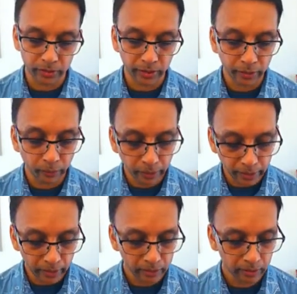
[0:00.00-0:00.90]
So in a
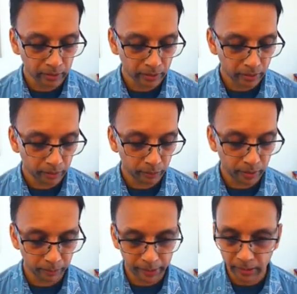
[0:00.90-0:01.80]
way,
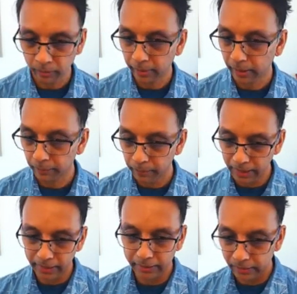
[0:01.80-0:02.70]
we are becoming
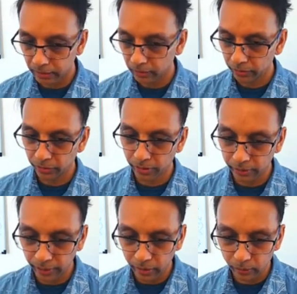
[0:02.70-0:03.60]
blind to
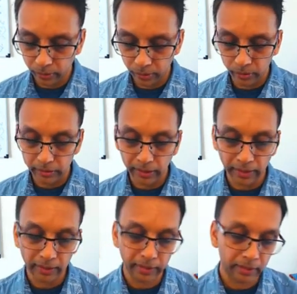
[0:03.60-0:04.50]
the real world,
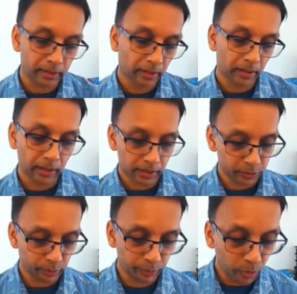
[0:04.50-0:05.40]
and then
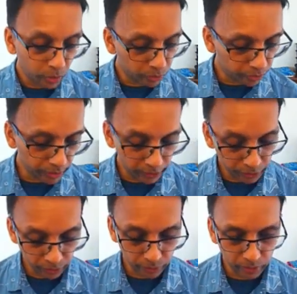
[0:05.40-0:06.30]
as we move
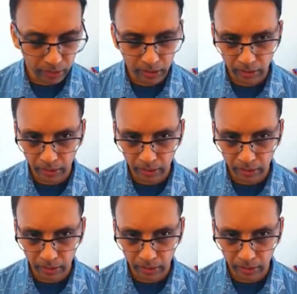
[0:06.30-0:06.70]
into,